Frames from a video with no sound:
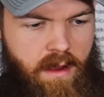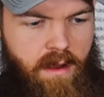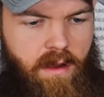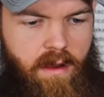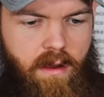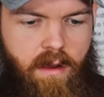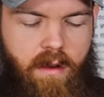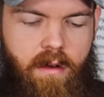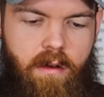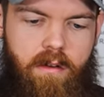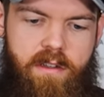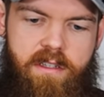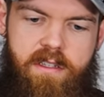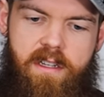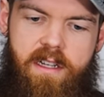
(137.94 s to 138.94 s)

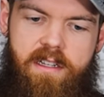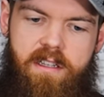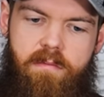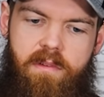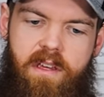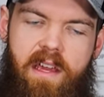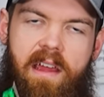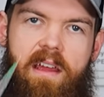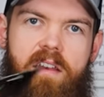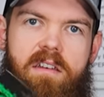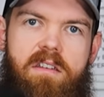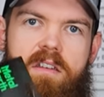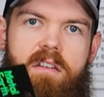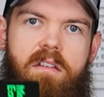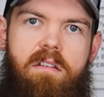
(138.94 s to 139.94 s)
Oh, this is like some
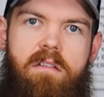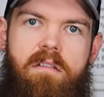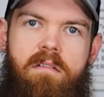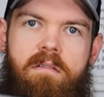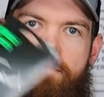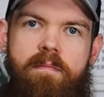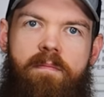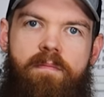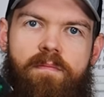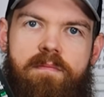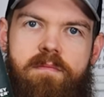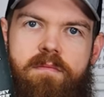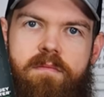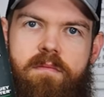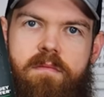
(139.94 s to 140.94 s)
kit to
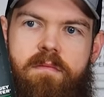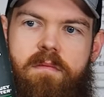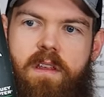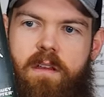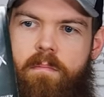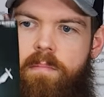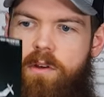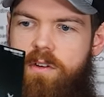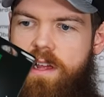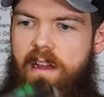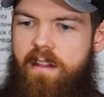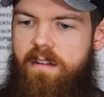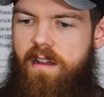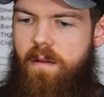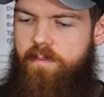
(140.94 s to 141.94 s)
like build a
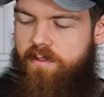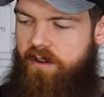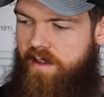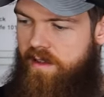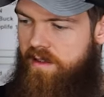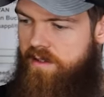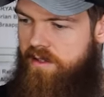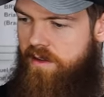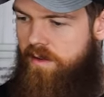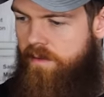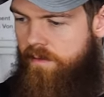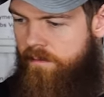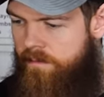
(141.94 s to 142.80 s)
helicopter, I guess.